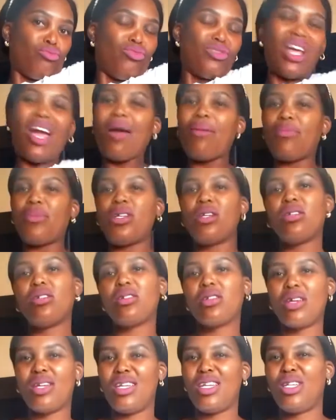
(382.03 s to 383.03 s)
I'm not
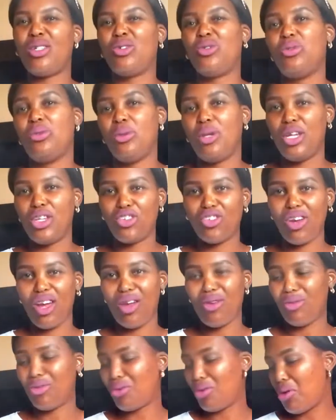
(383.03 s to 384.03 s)
gonna do a try
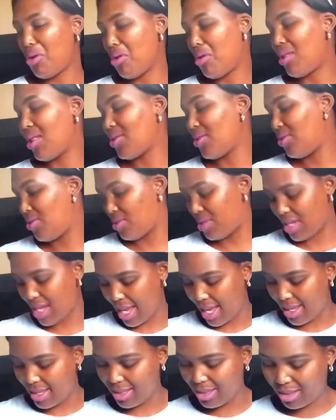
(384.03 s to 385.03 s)
on haul,
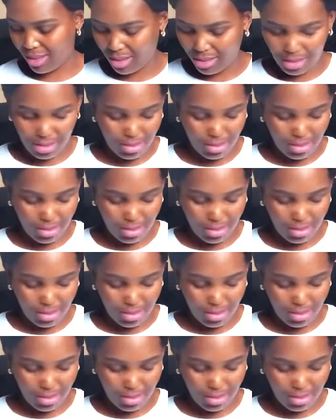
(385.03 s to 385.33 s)
guys.